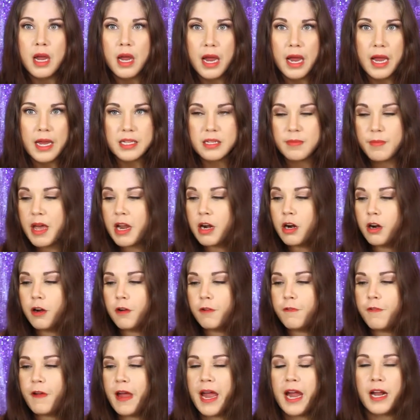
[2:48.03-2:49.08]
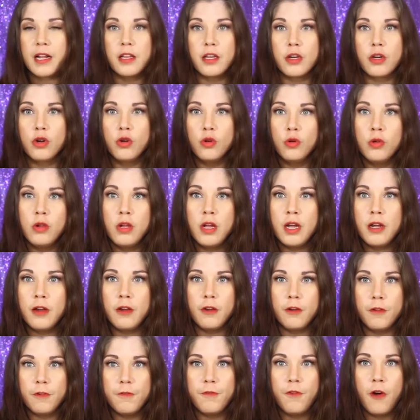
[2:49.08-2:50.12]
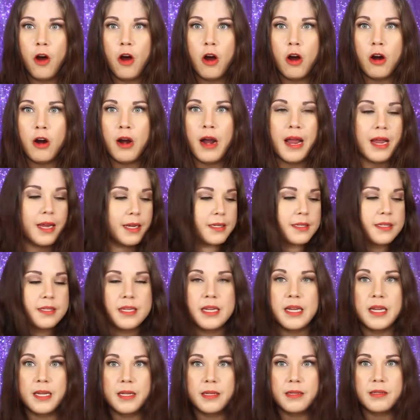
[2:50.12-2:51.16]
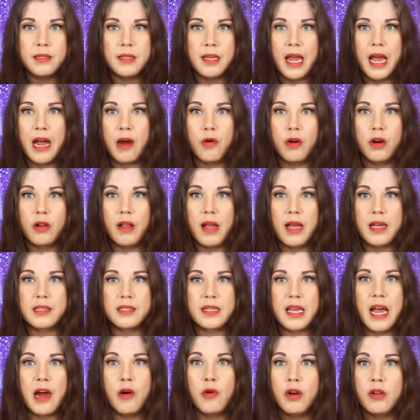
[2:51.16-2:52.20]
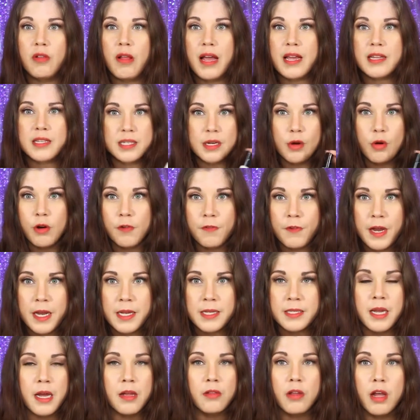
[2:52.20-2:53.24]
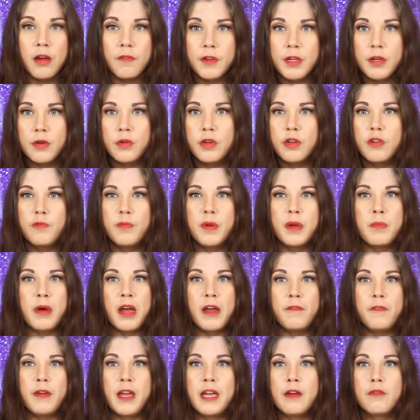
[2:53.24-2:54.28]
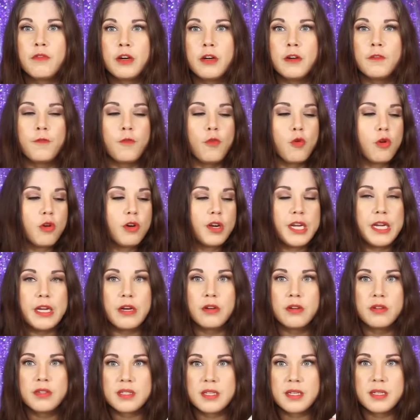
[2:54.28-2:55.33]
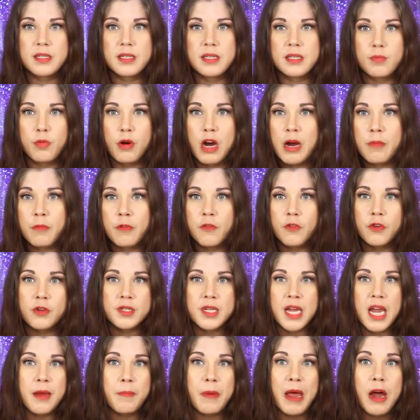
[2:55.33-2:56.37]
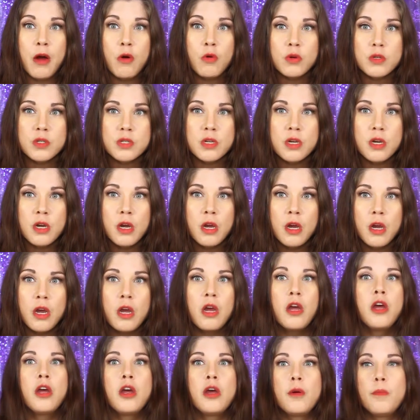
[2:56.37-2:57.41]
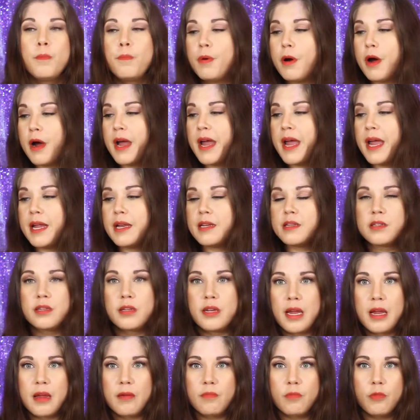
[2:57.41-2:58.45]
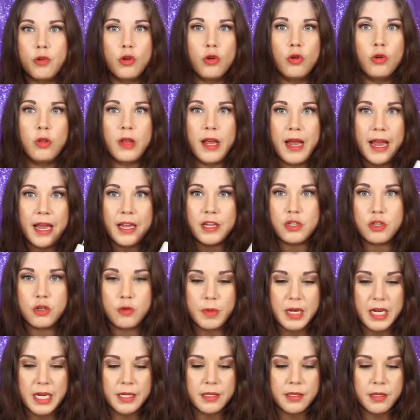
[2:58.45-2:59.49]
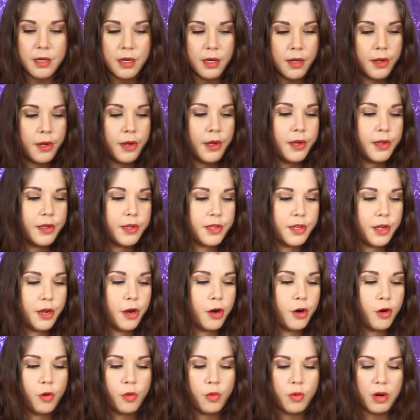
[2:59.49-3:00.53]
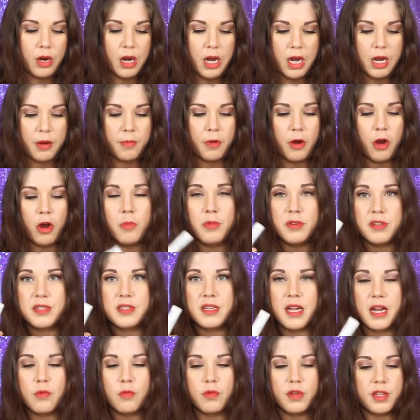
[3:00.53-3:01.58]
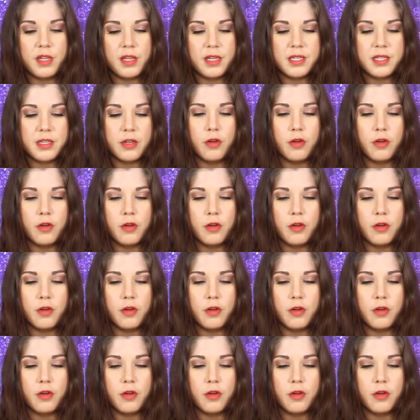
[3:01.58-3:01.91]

As a matter of fact, the Coola far exceeds the Hourglass. Hourglass, no offense, I love you. You've been my favorite for years since this primer first came out. But Coola has you beat. So I'm almost done with this.